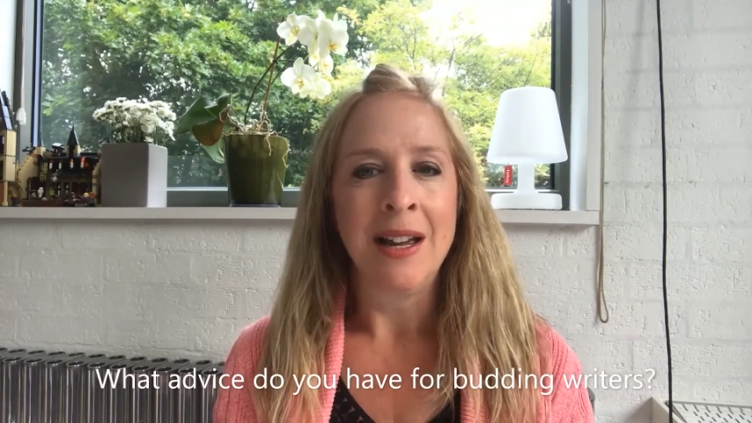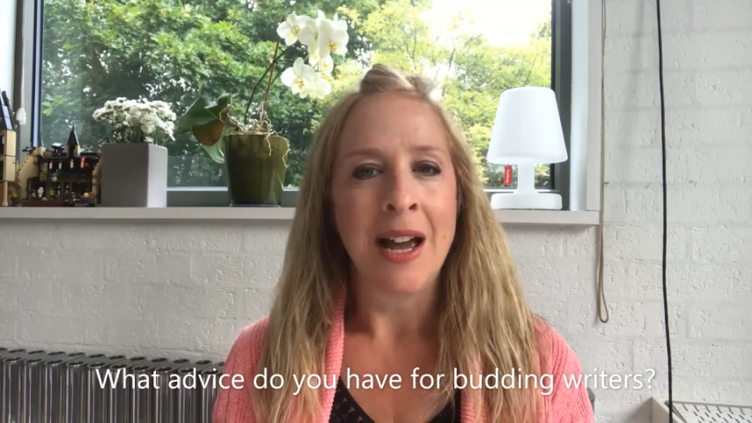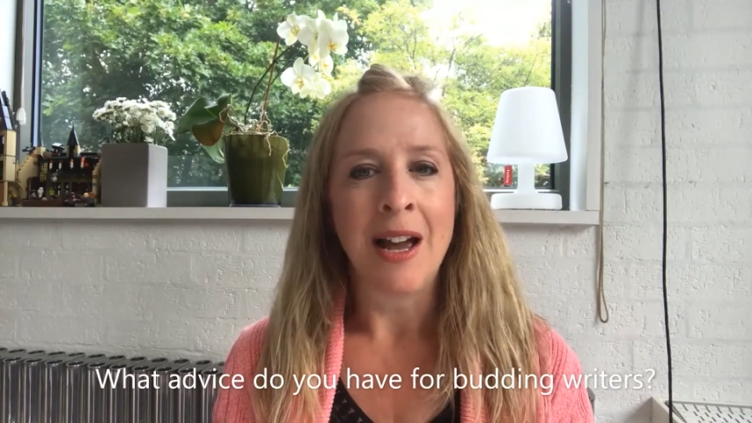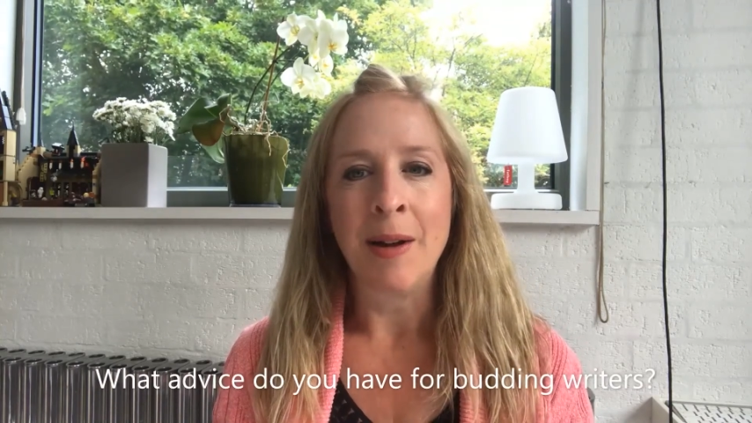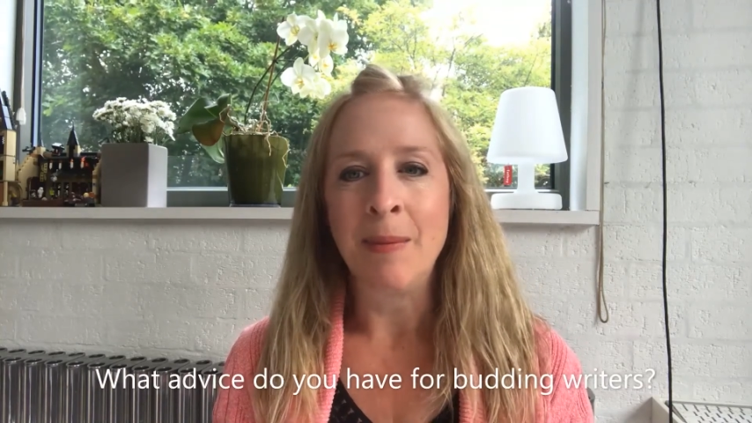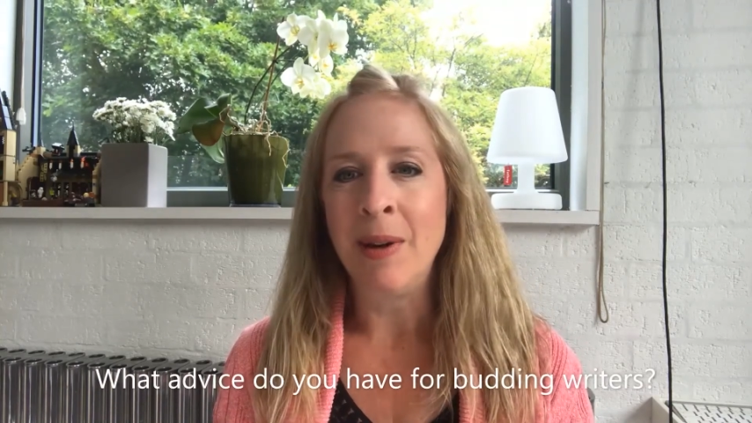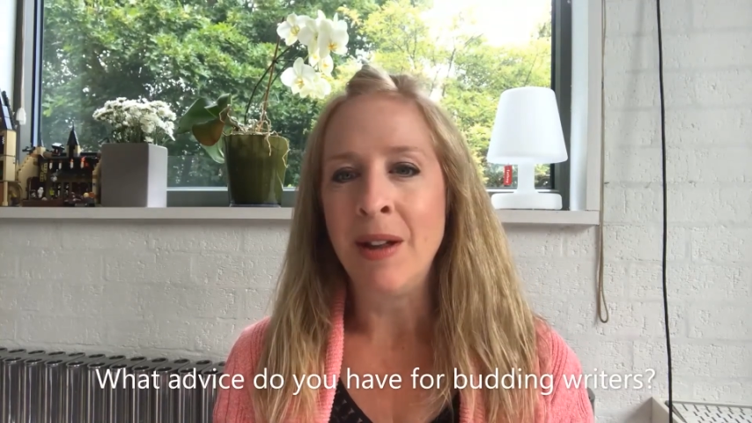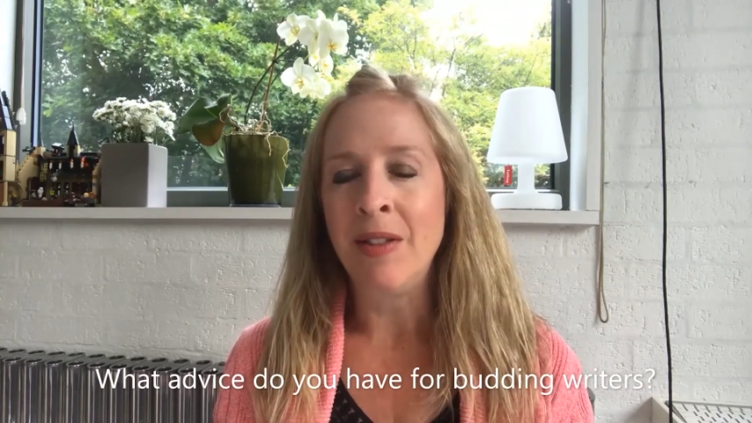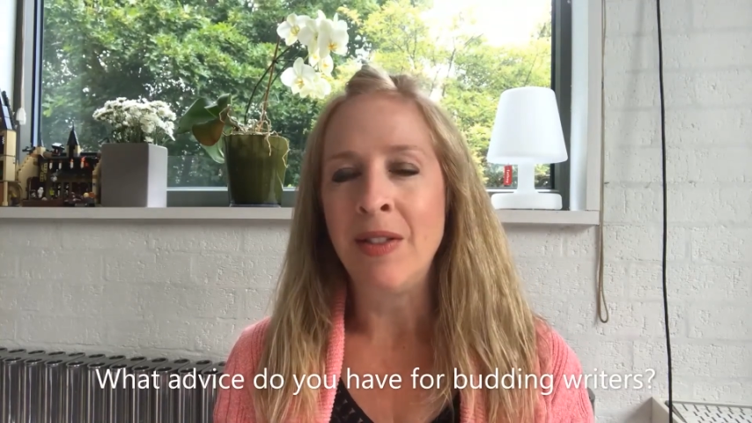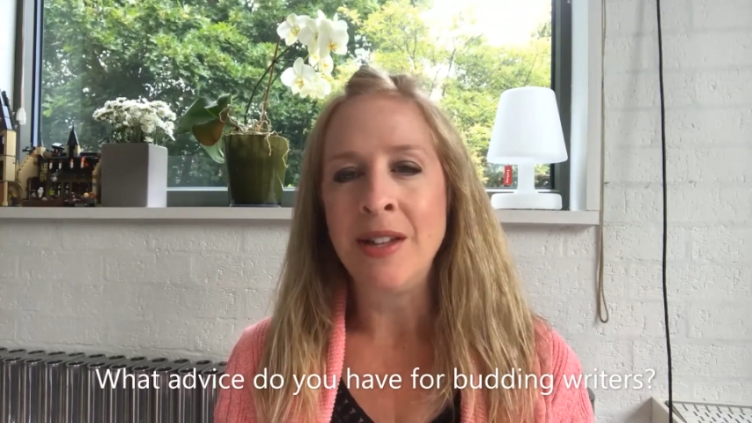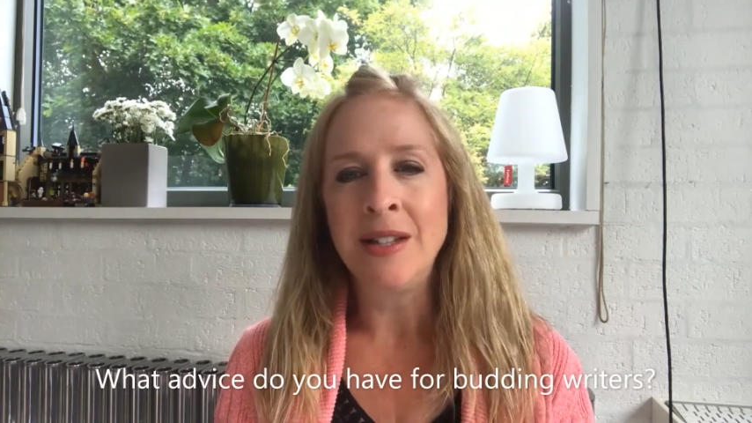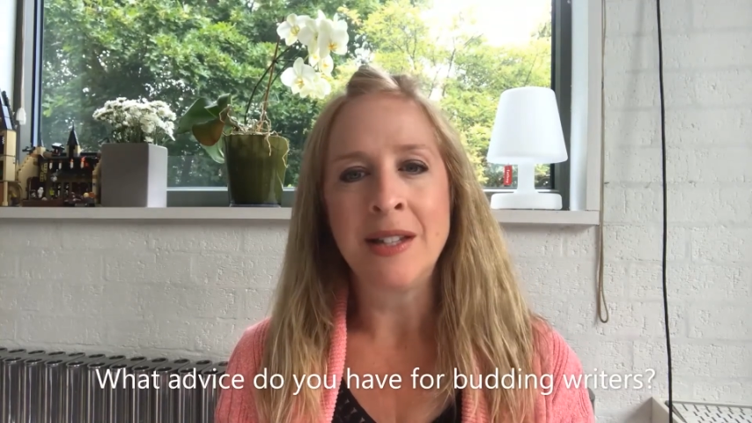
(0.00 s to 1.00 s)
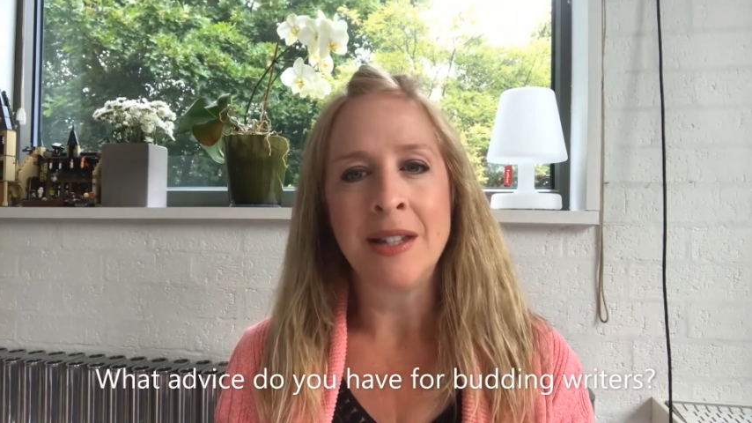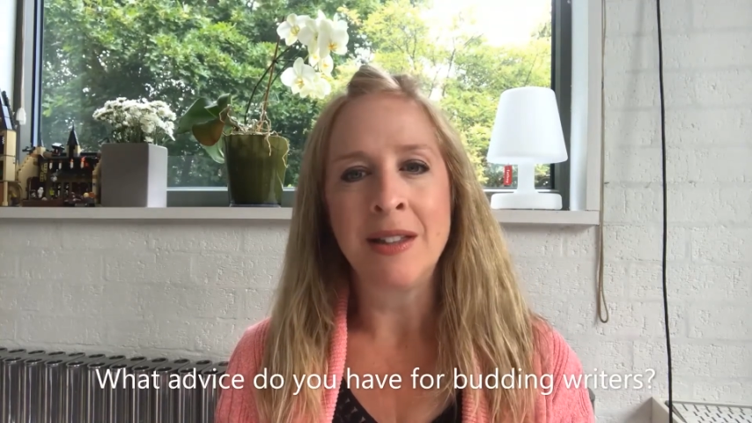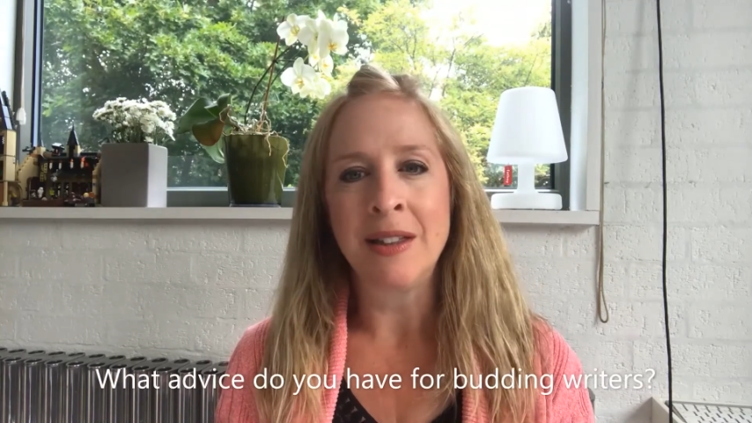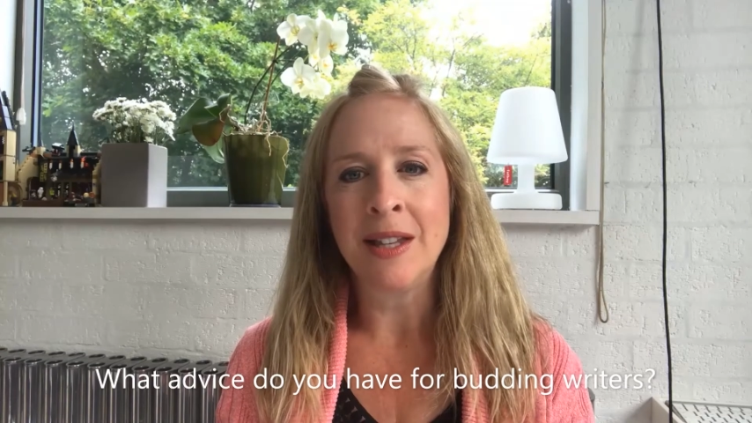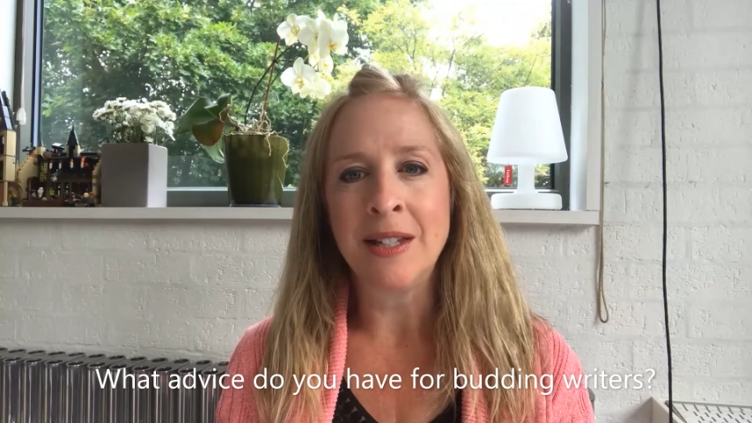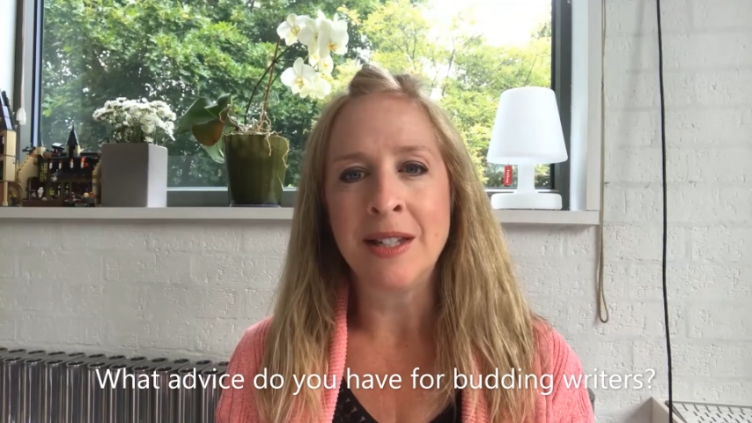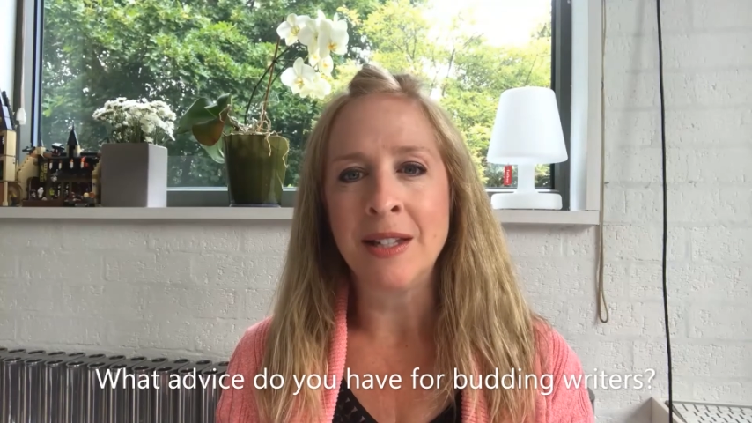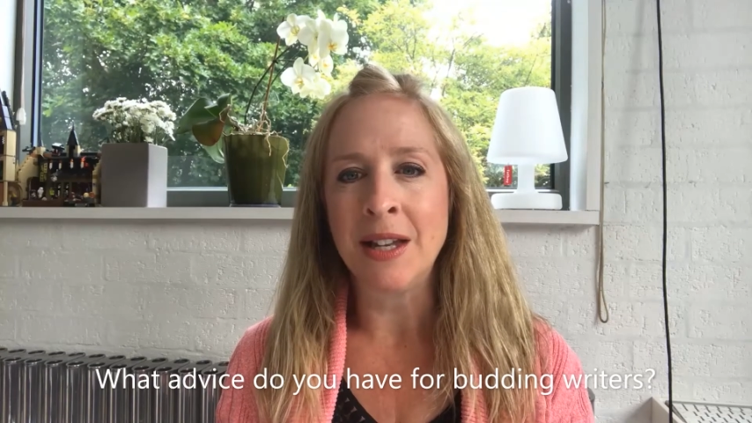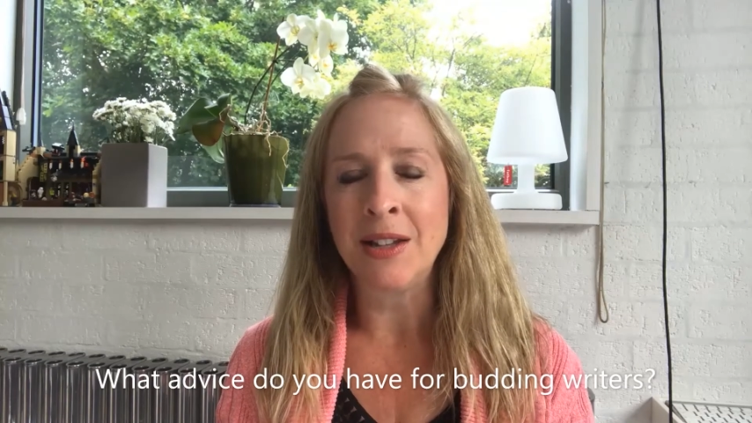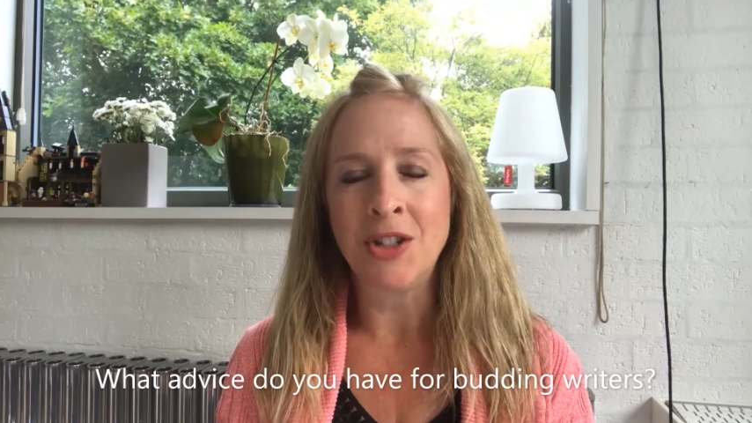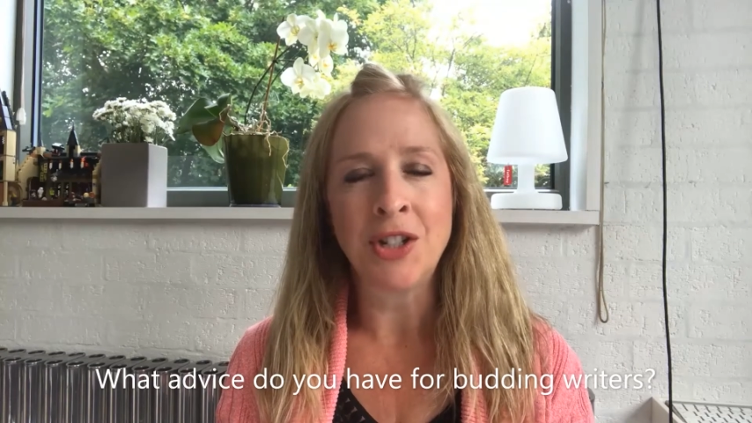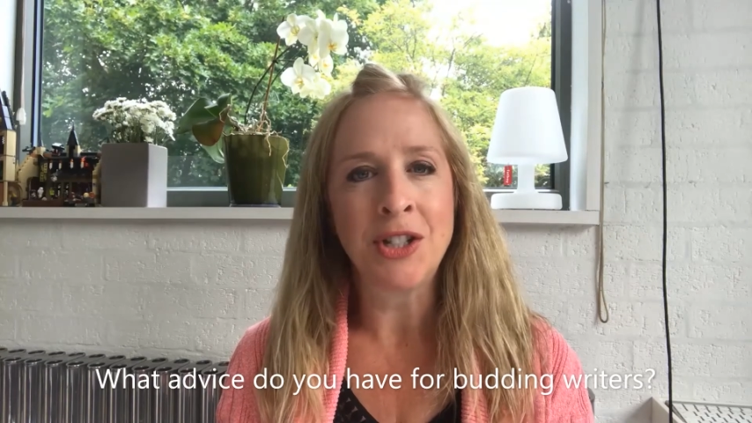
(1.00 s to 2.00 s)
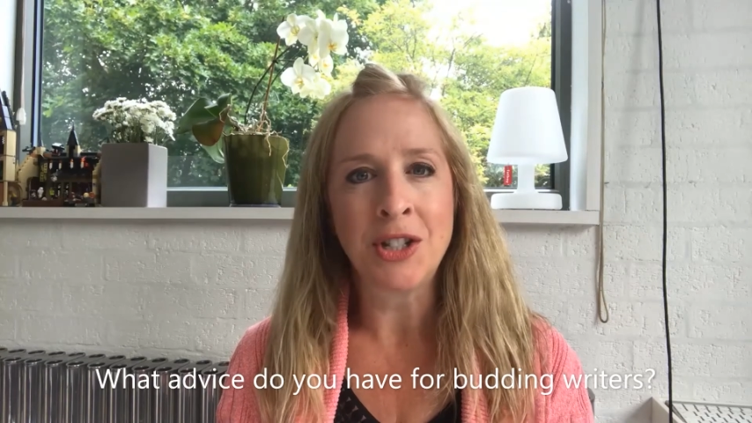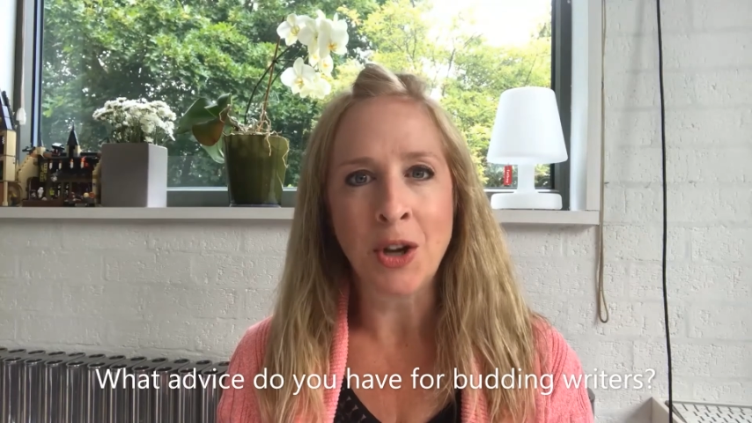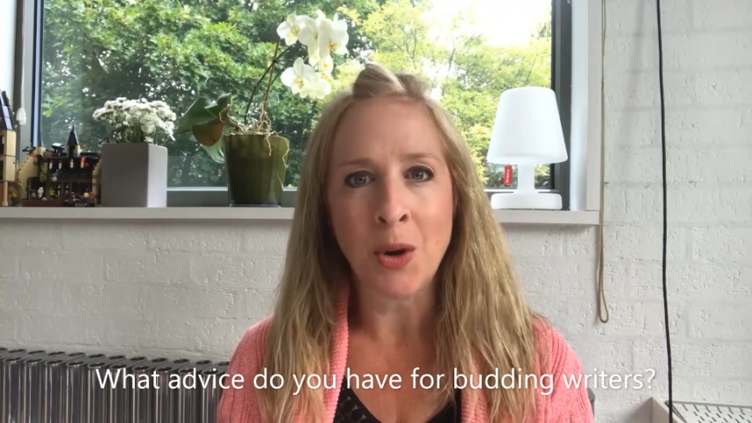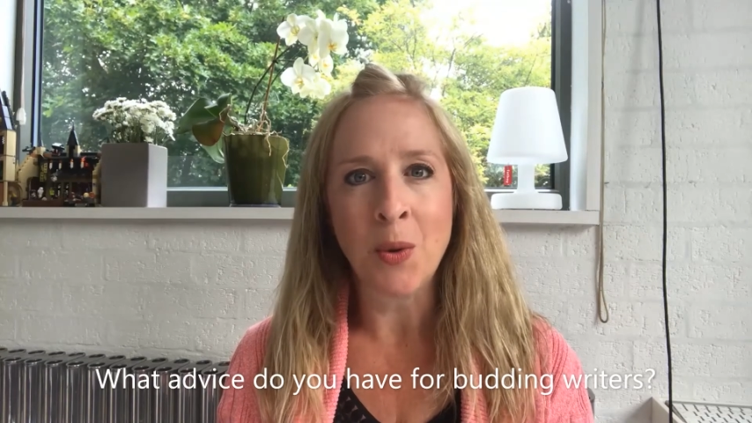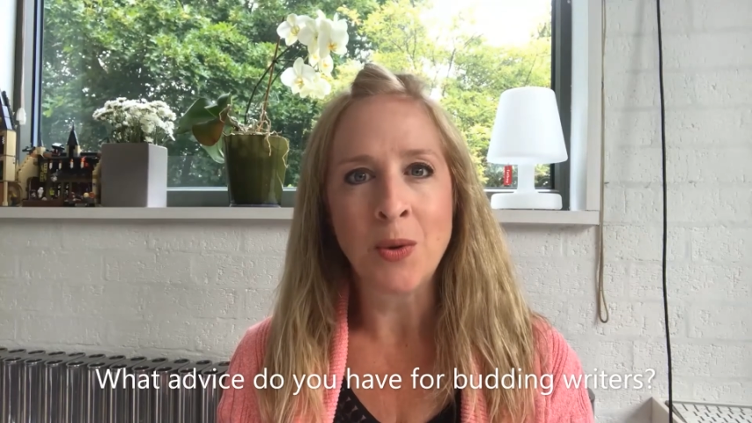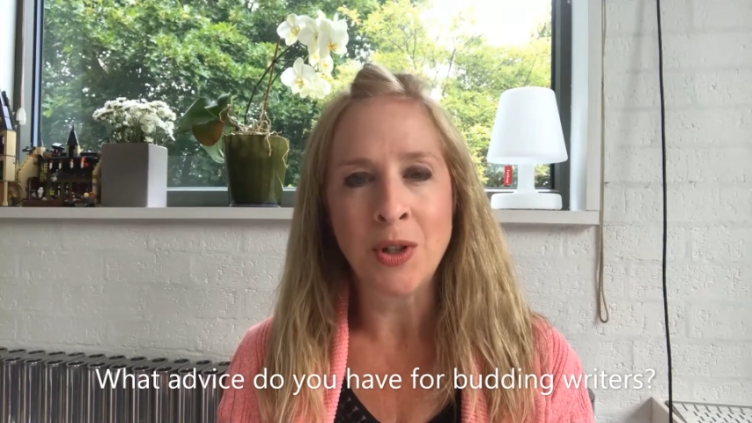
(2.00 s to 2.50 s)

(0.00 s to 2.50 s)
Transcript: It's just so